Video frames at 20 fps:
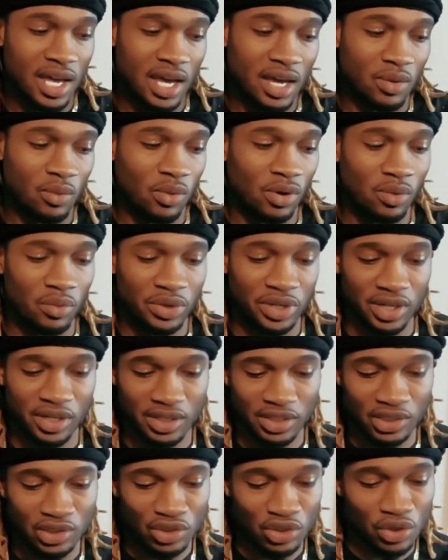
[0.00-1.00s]
And what we're
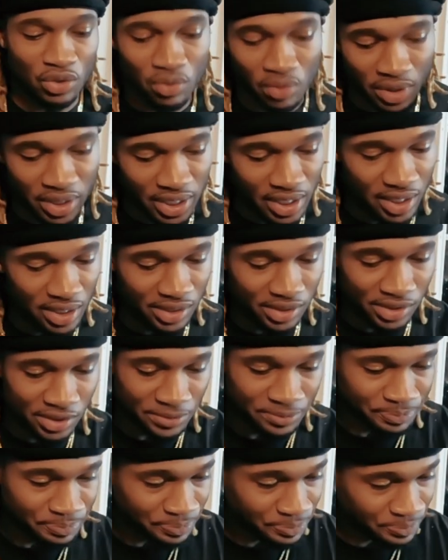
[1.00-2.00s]
gonna do is